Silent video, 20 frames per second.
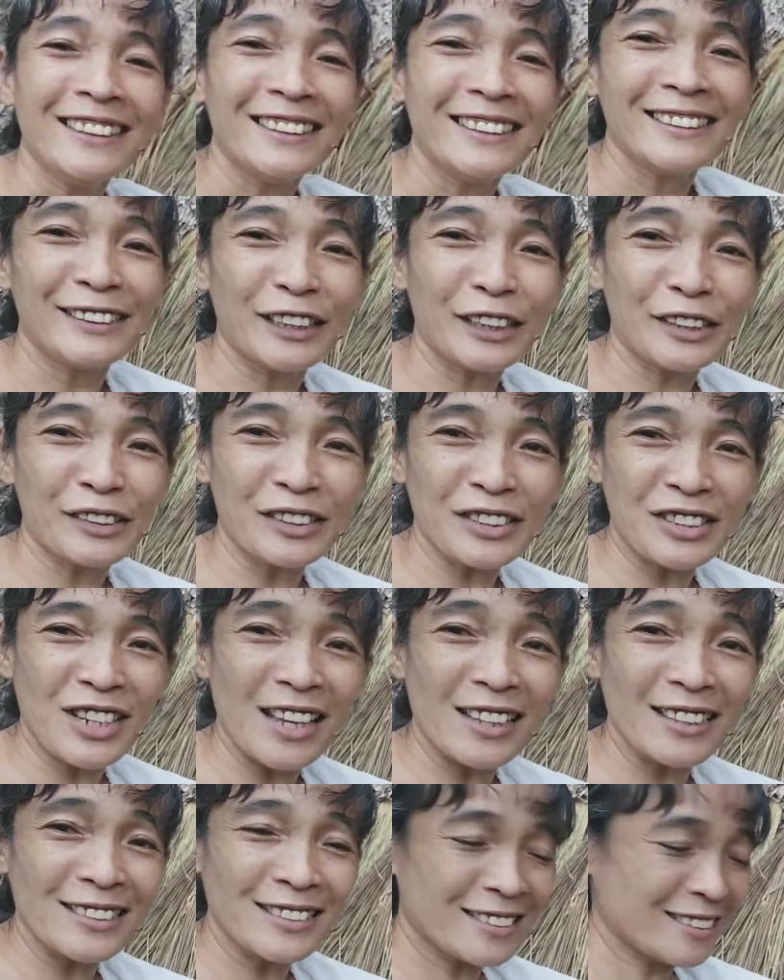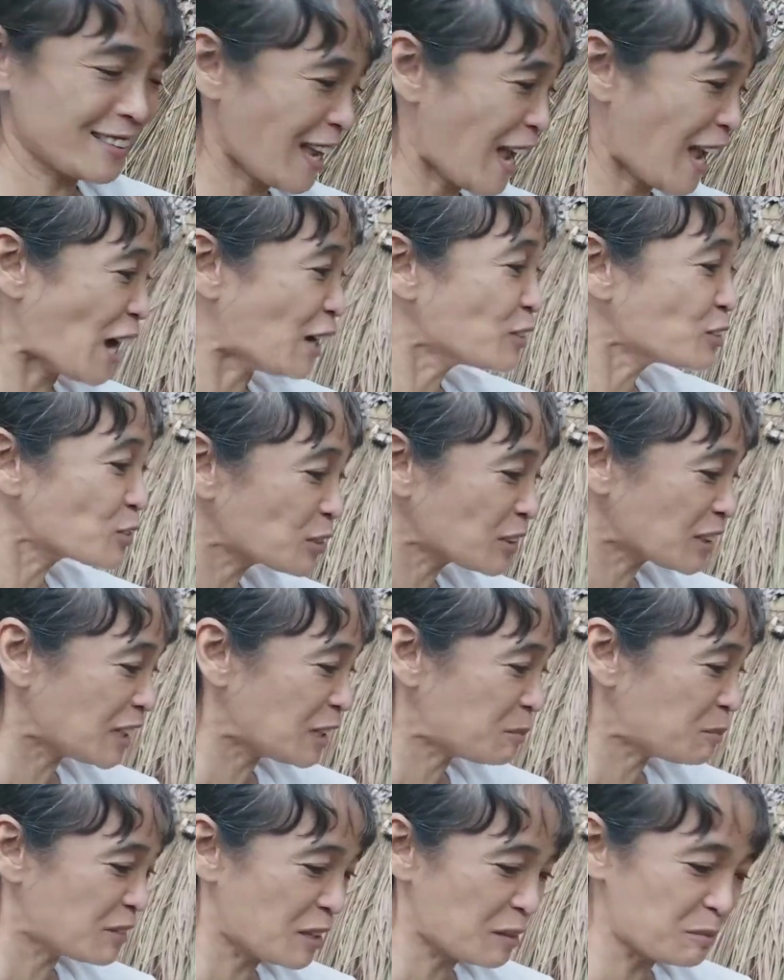the other challenge is how to
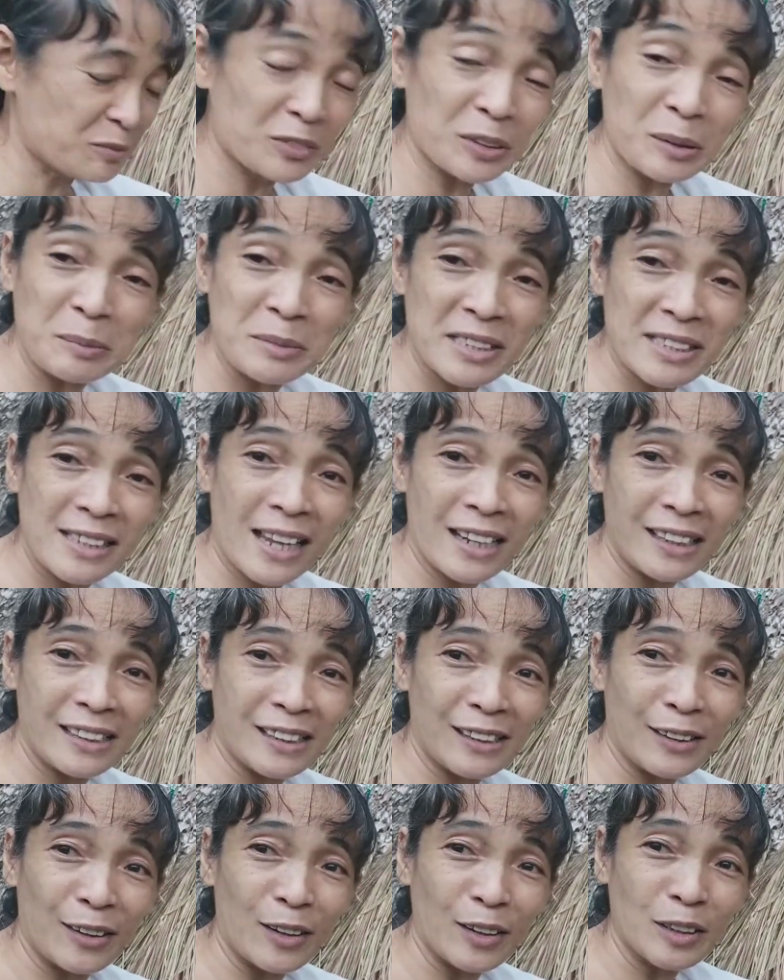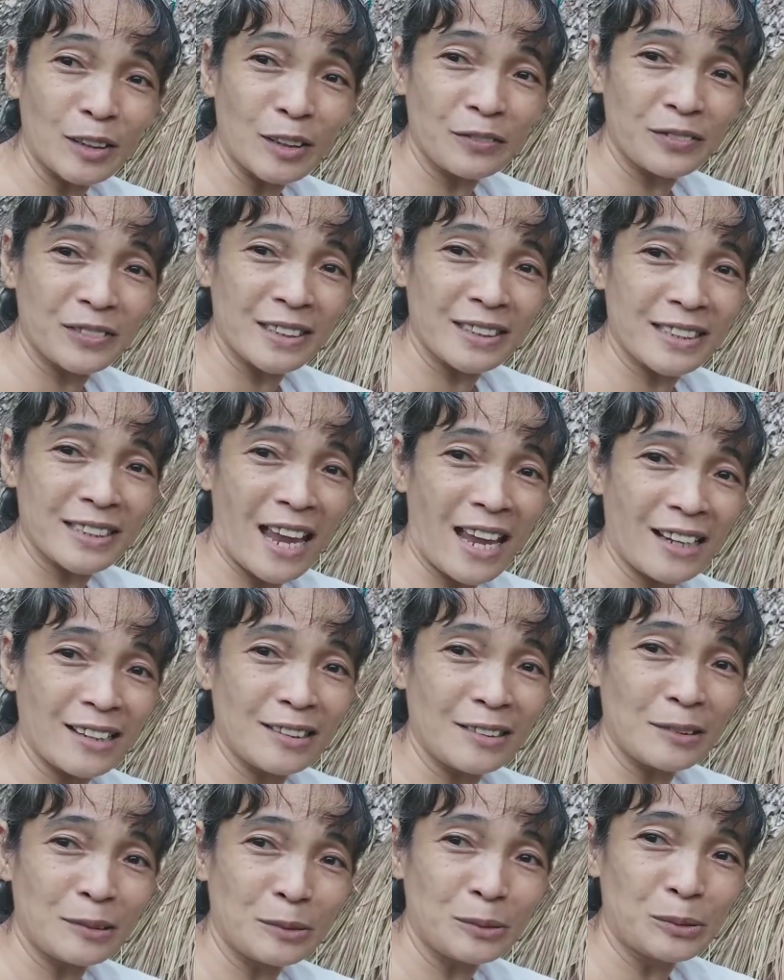keep them from sliding off this
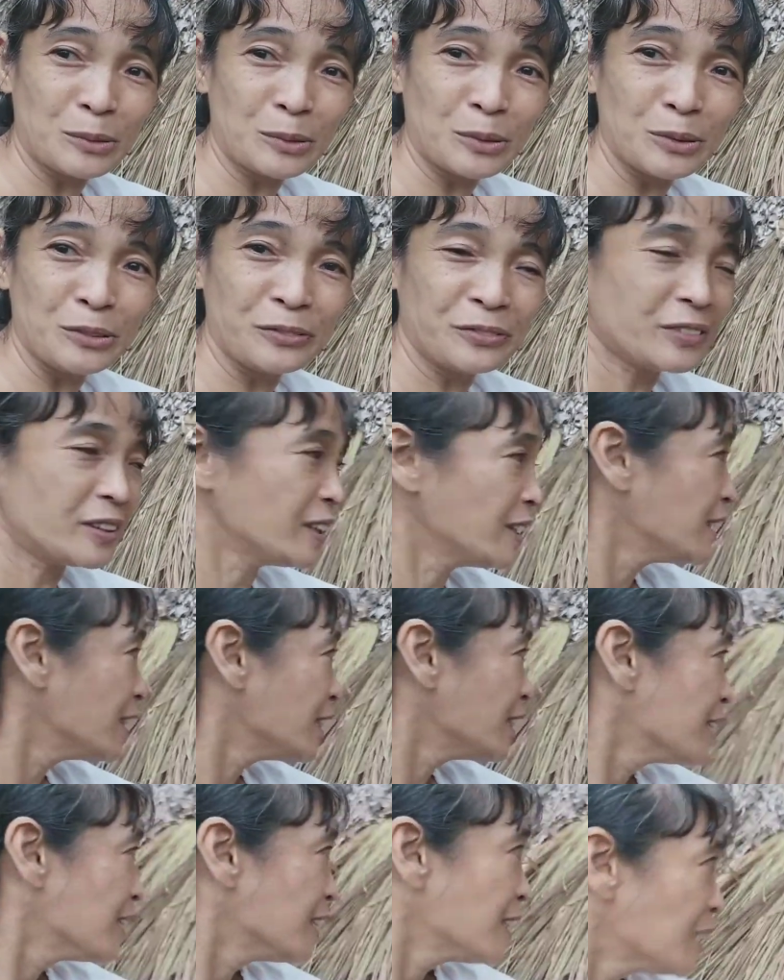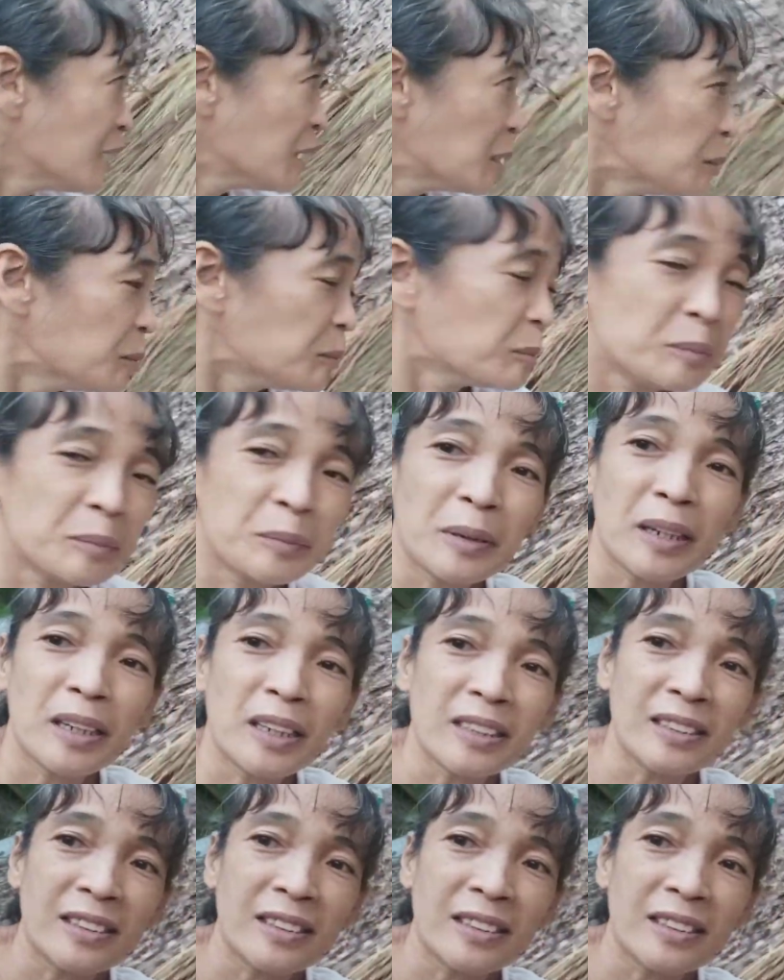angled roof. But